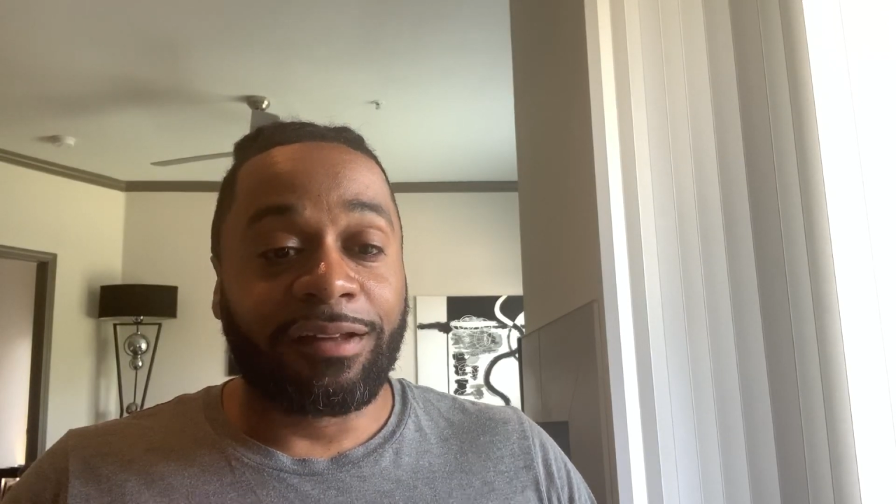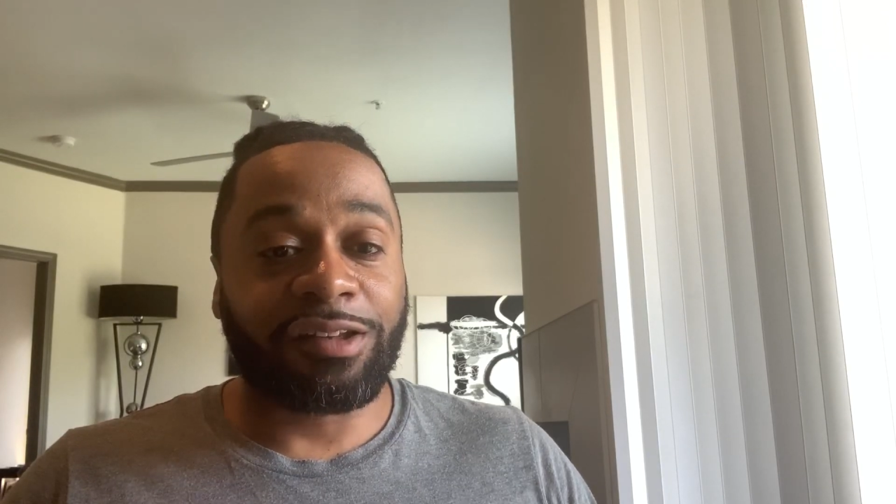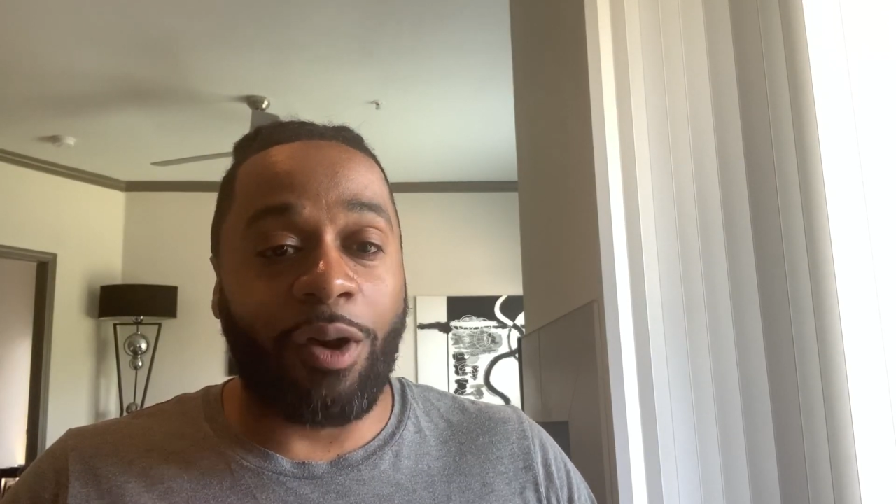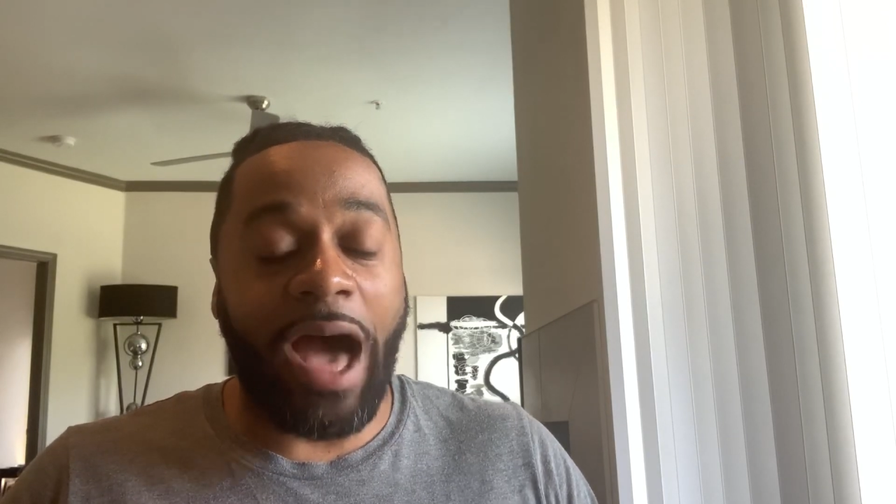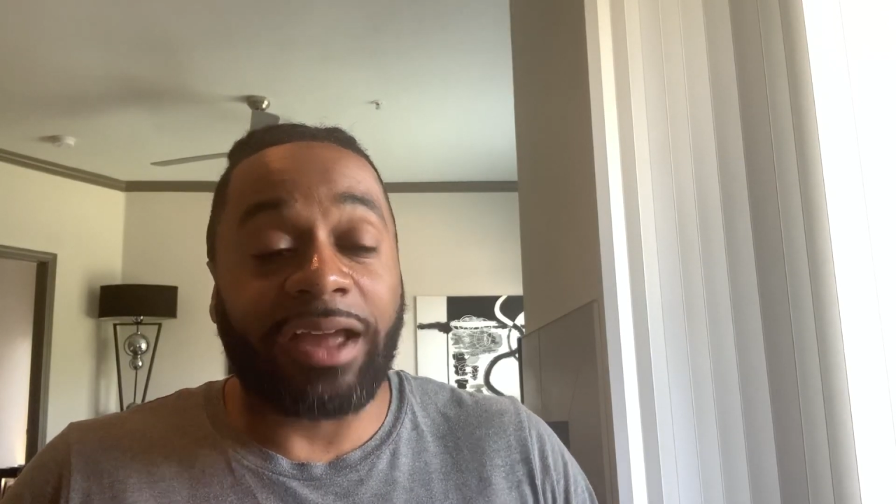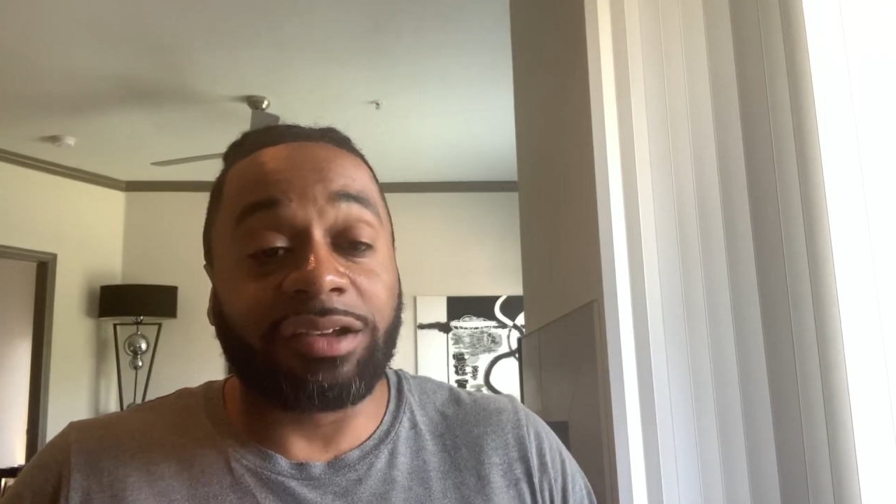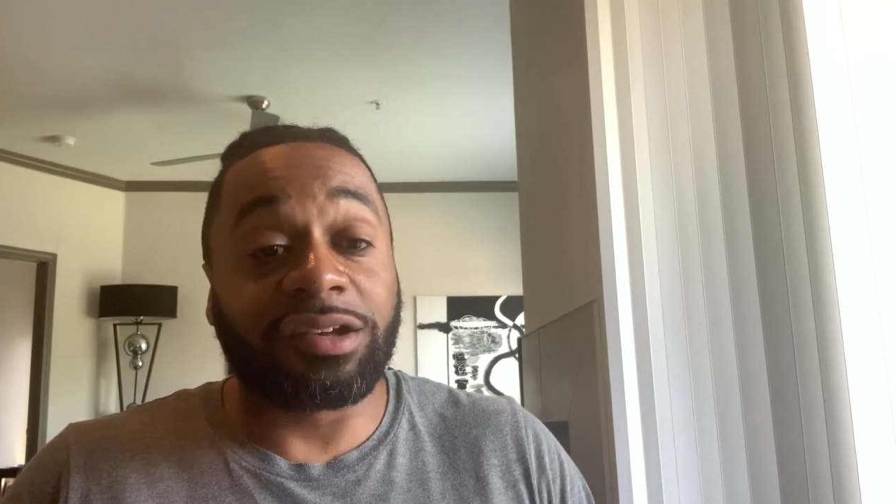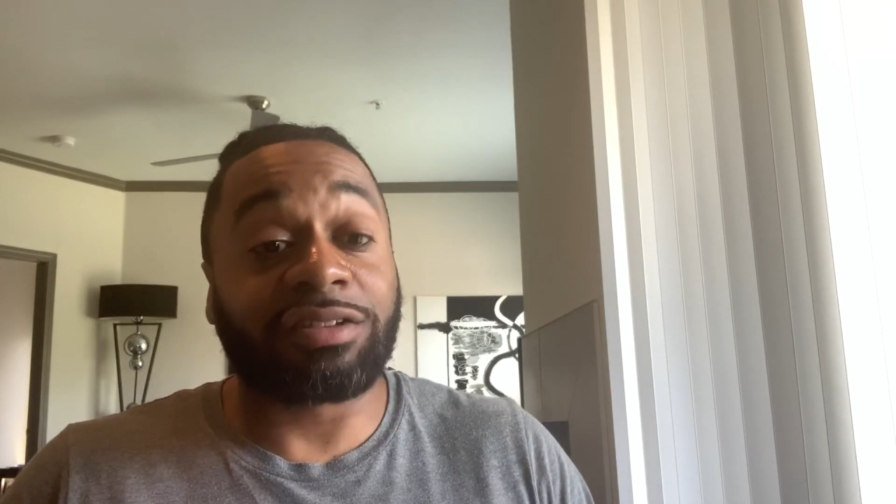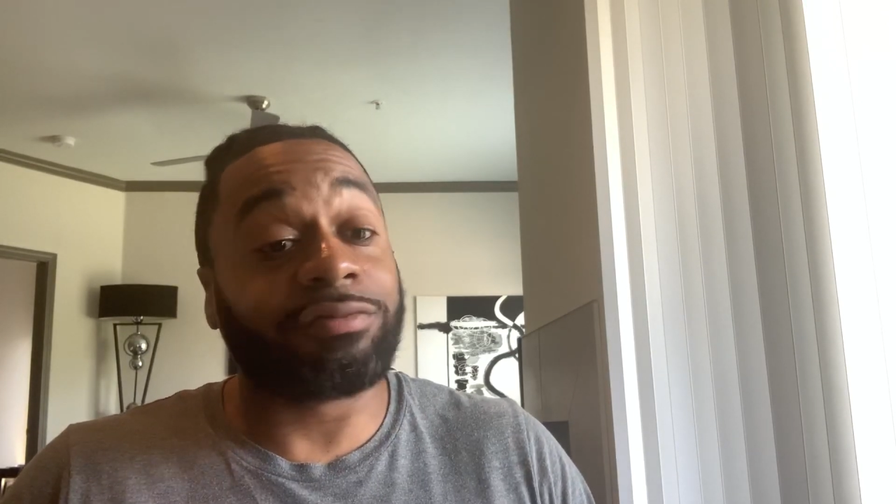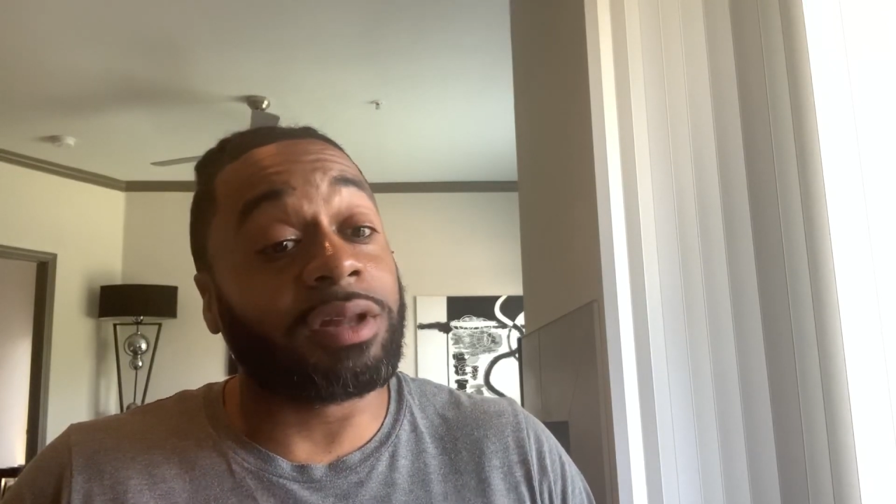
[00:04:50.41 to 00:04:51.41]
So I could
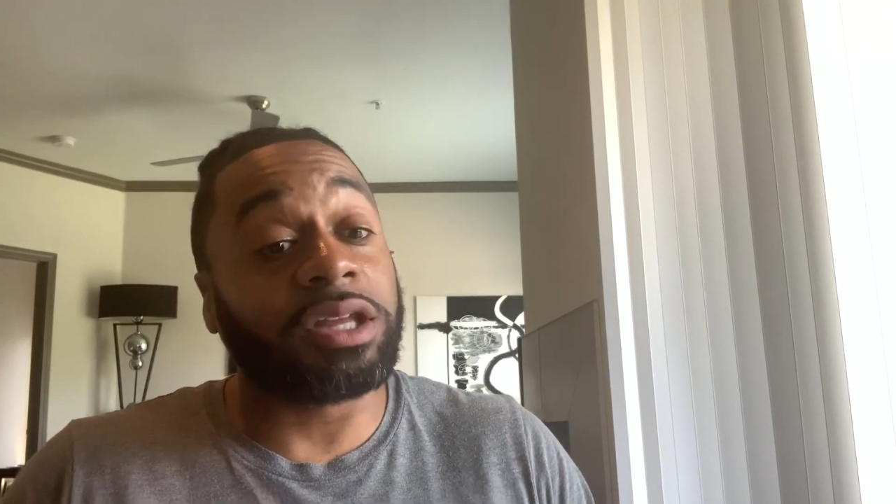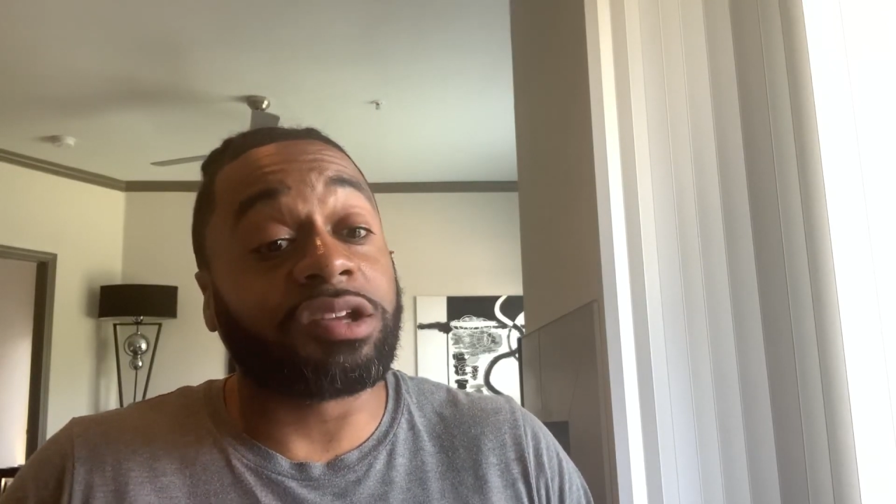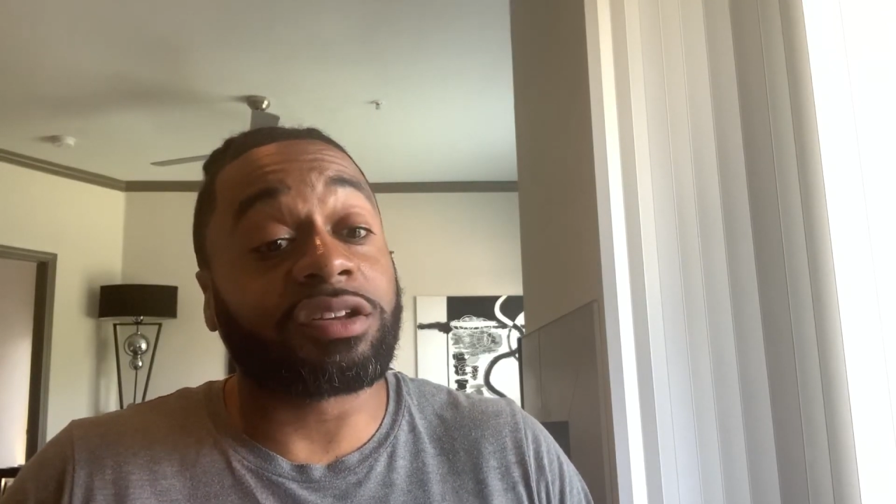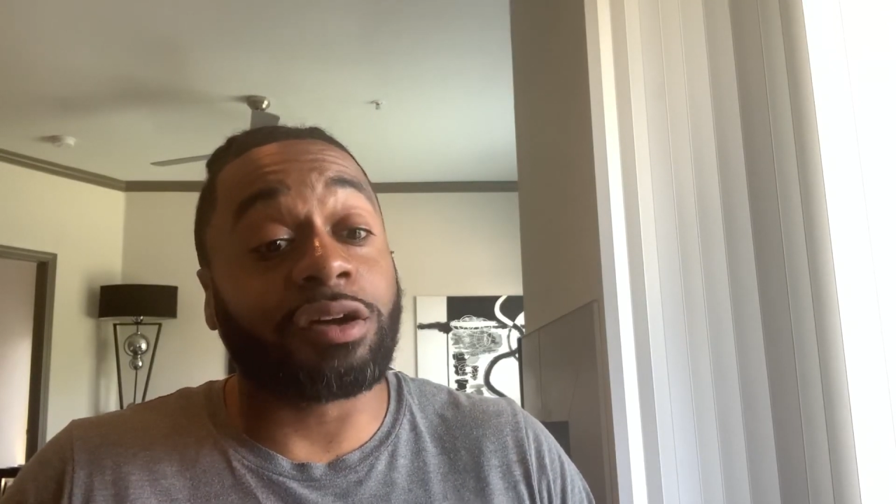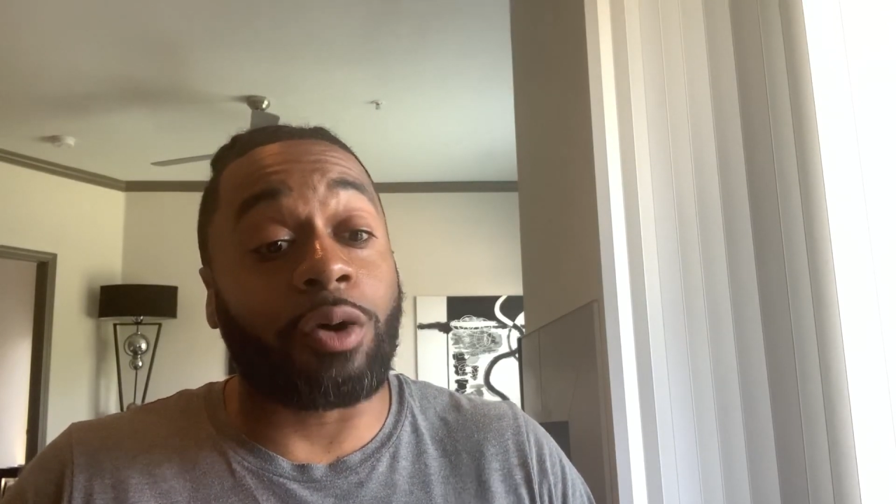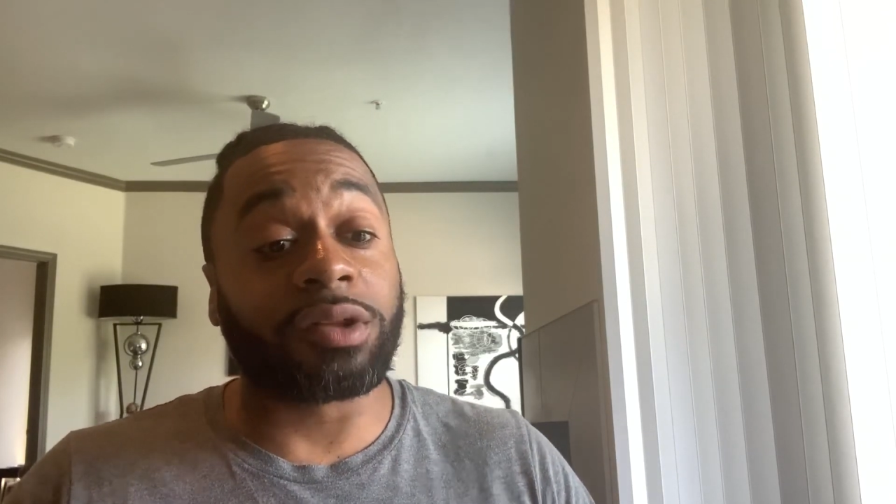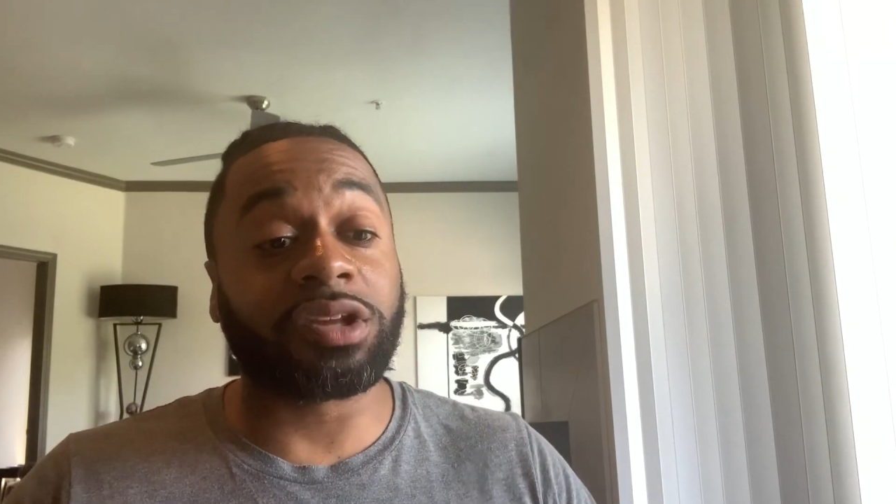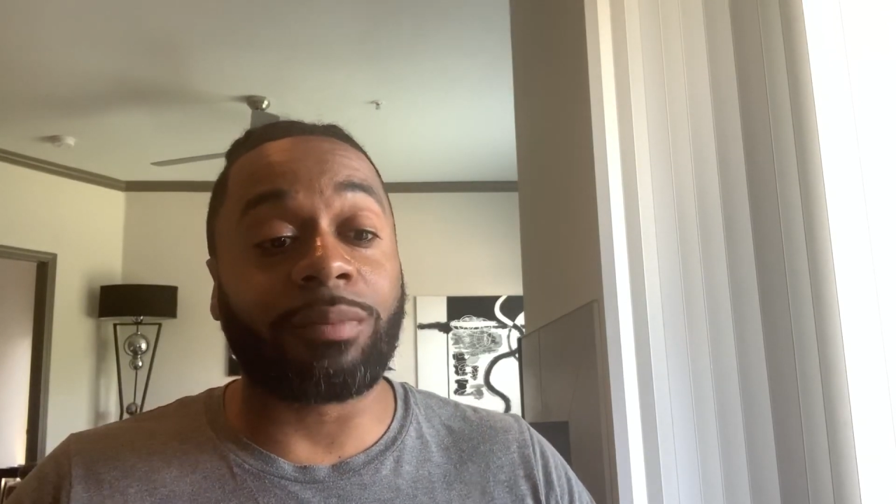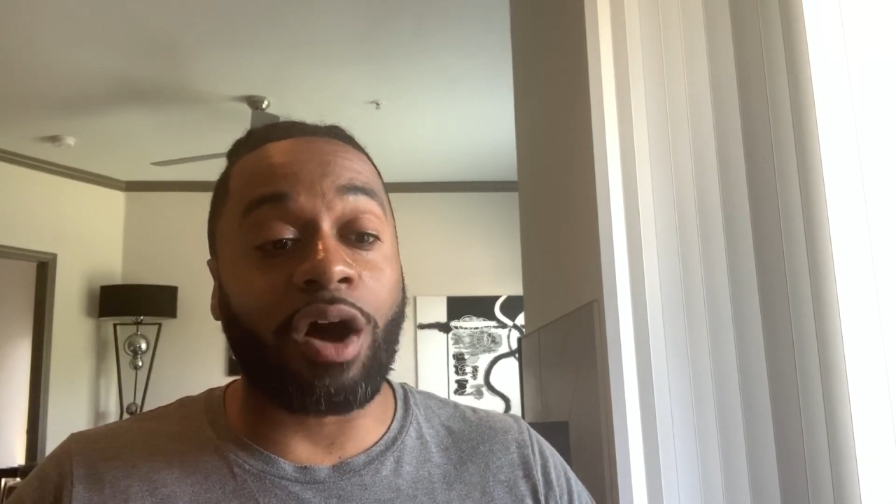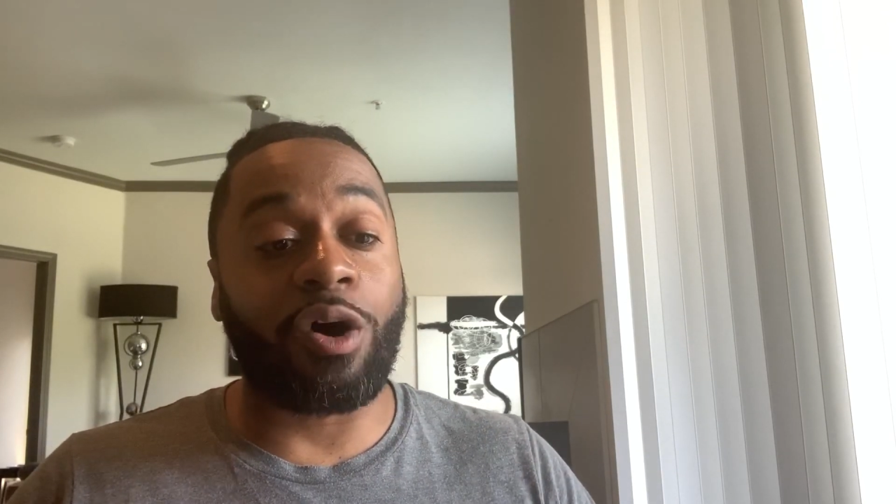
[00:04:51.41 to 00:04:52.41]
just really just go
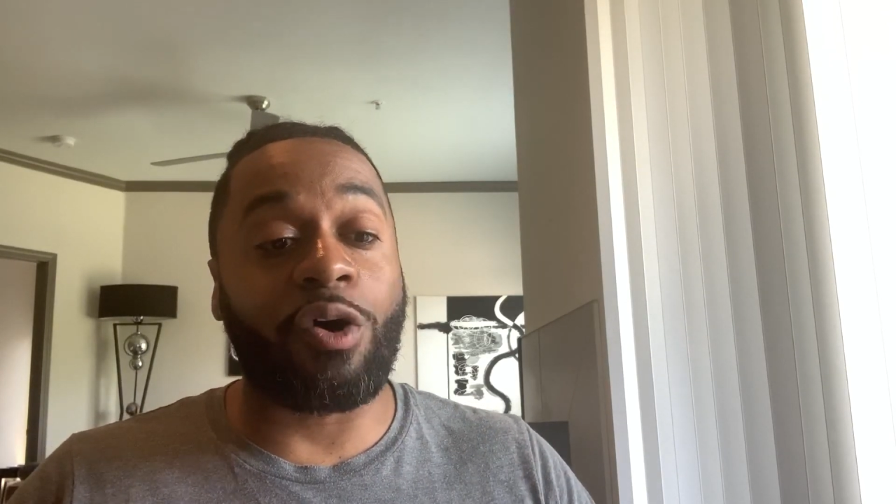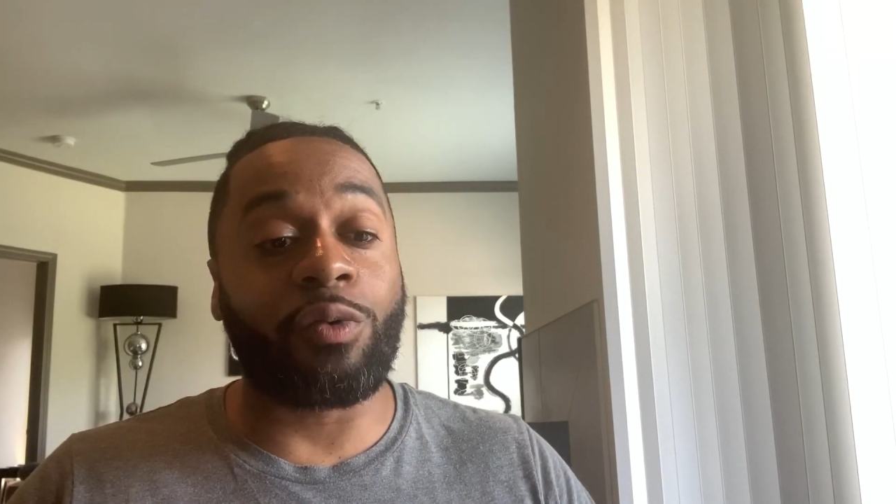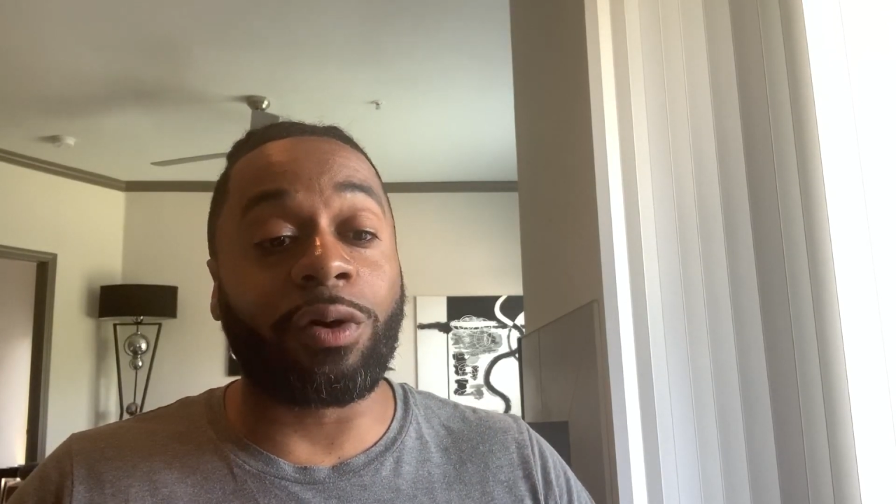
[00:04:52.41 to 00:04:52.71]
into my own